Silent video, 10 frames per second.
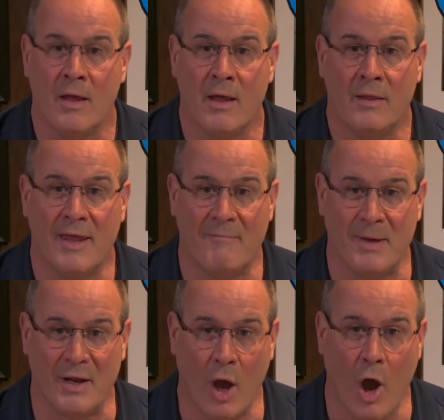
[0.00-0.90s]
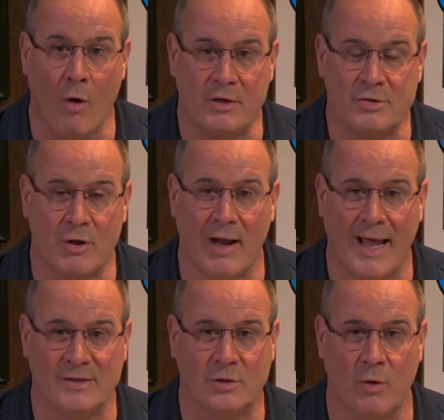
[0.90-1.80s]
They've been 0-2 the
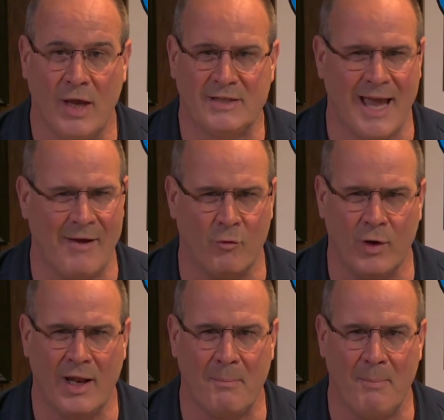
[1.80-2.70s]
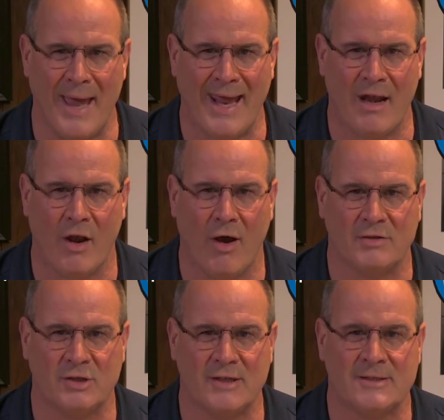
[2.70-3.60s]
last 2 weeks and really bad
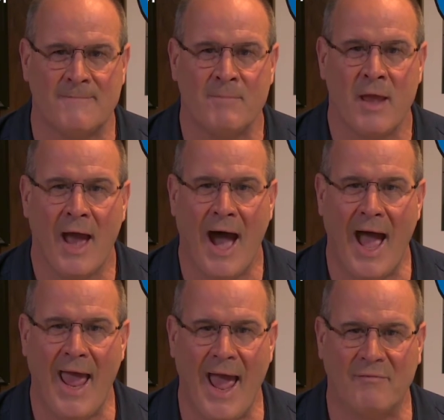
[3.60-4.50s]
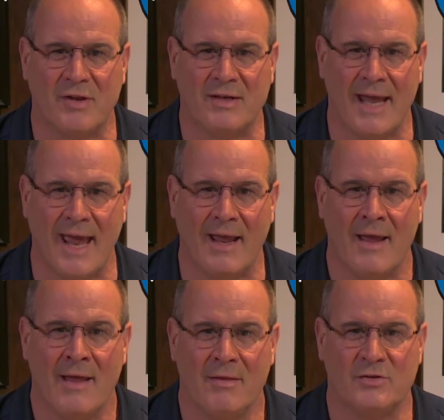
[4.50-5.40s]
losses. I have to take
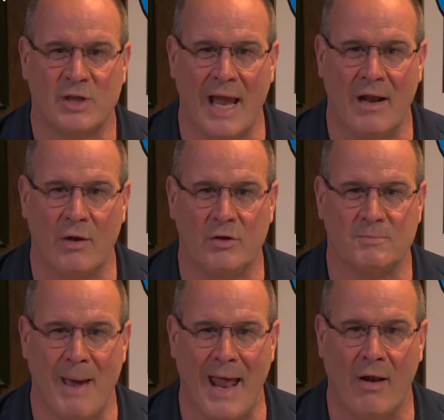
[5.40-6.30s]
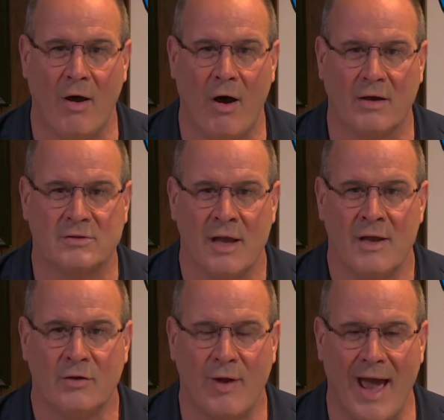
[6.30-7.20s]
the St. Louis Battlehawks
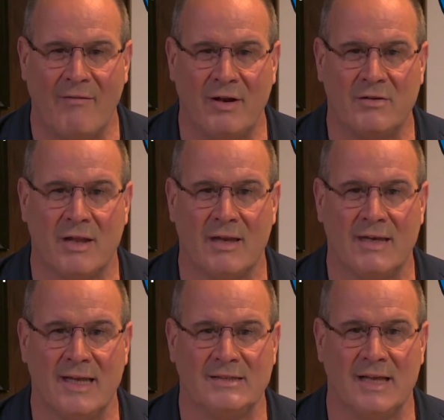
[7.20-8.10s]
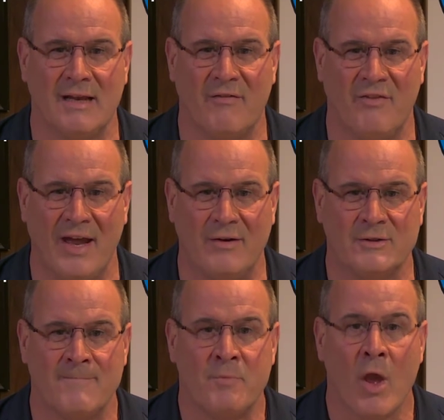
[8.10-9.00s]
traveling to the DC Defenders.
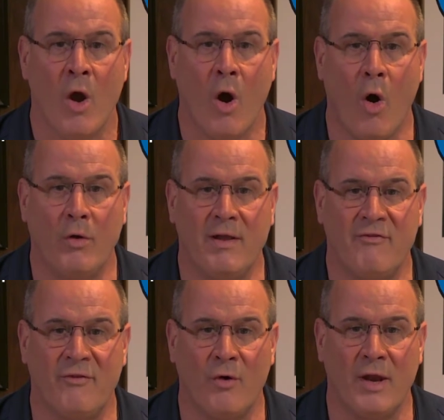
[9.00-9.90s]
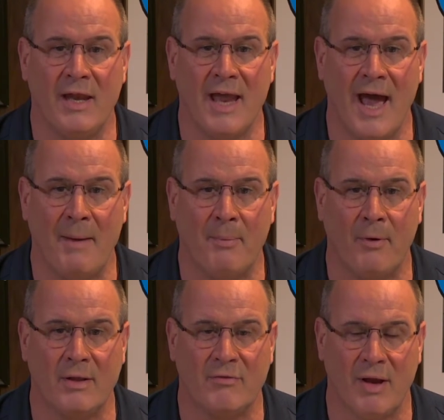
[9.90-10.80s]
Only
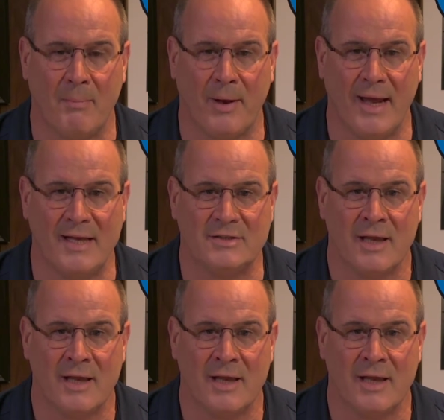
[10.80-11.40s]
49.3 plays